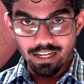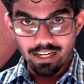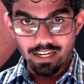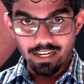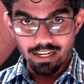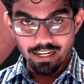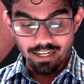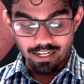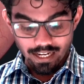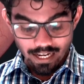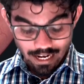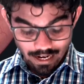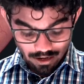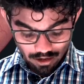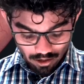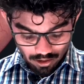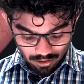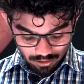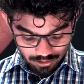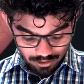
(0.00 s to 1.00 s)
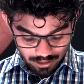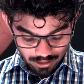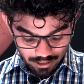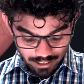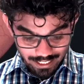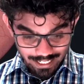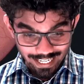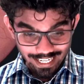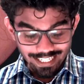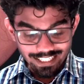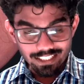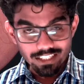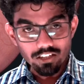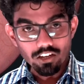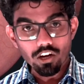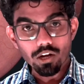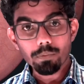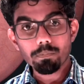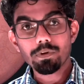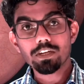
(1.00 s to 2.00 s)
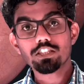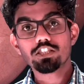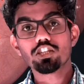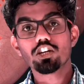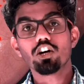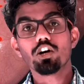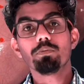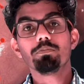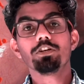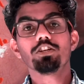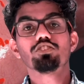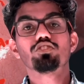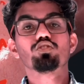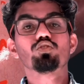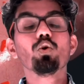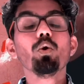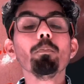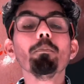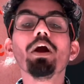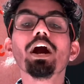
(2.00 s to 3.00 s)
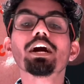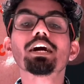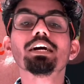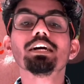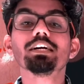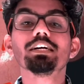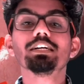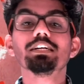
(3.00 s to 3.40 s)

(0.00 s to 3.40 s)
along the greater curvature of your stomach